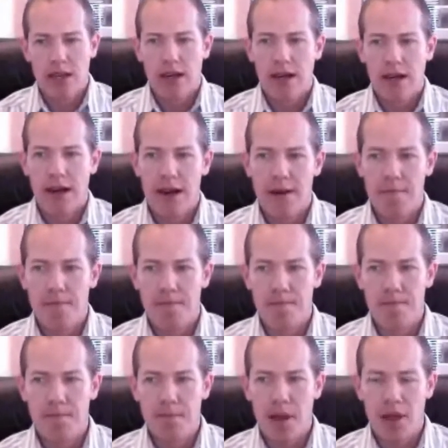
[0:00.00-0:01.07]
Um,
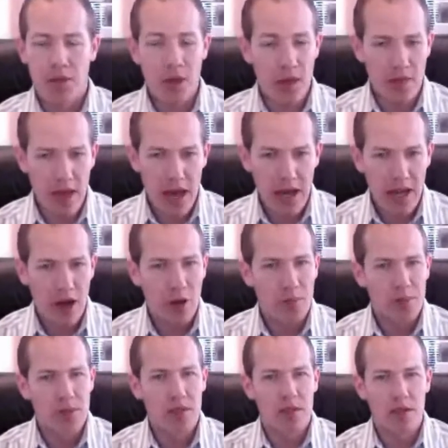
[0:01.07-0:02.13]
I think that
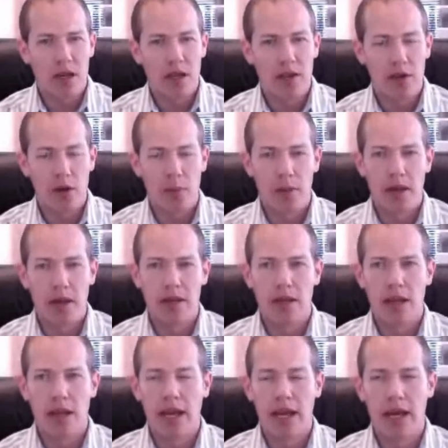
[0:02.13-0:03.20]
helps a little
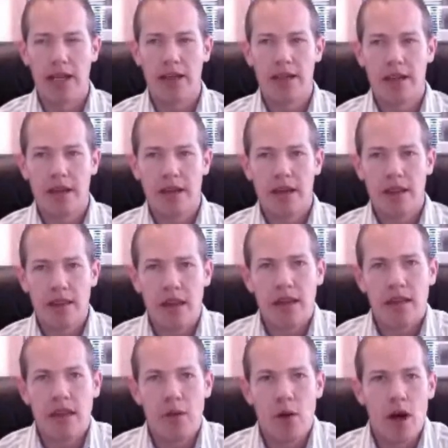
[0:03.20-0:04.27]
bit, and
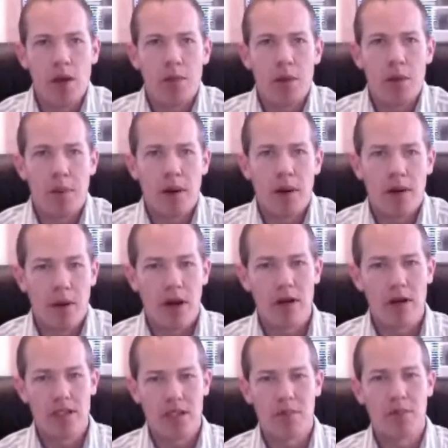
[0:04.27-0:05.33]
they they want to be put
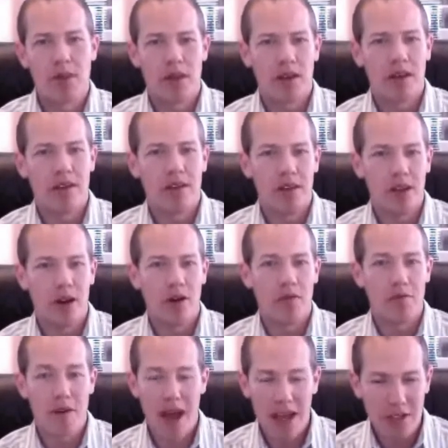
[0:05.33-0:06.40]
part of something you know
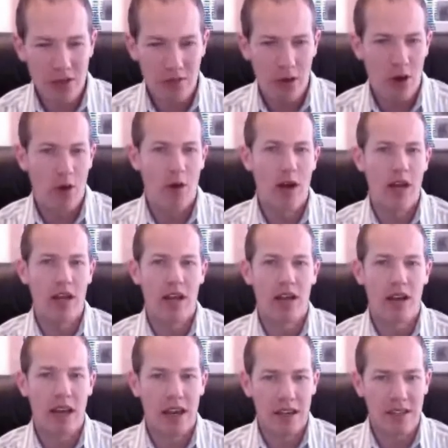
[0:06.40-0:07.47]
fast growing
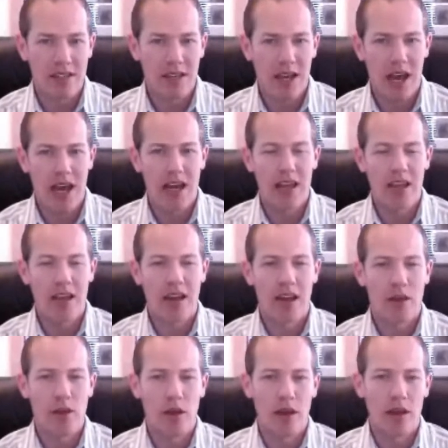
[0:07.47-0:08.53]
and, and exciting, and
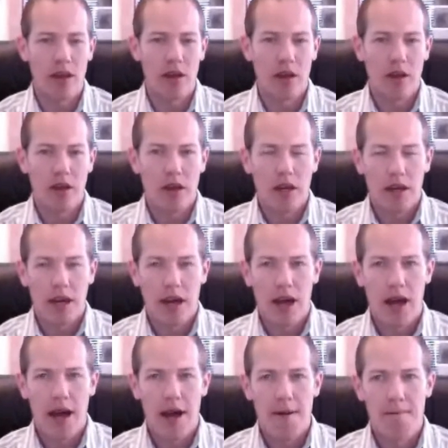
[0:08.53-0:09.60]
I think
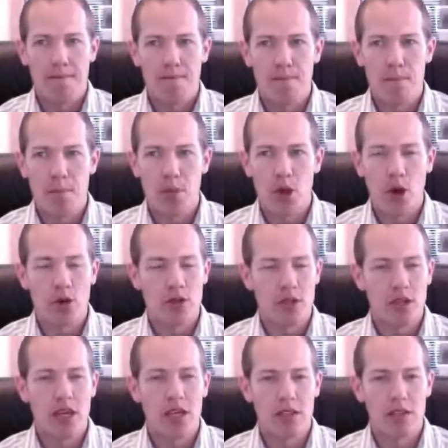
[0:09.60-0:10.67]
um, those
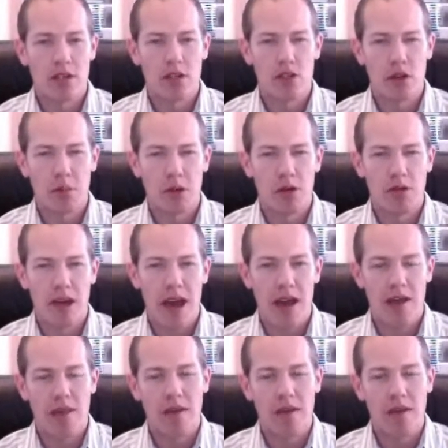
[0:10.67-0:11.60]
things contribute to that.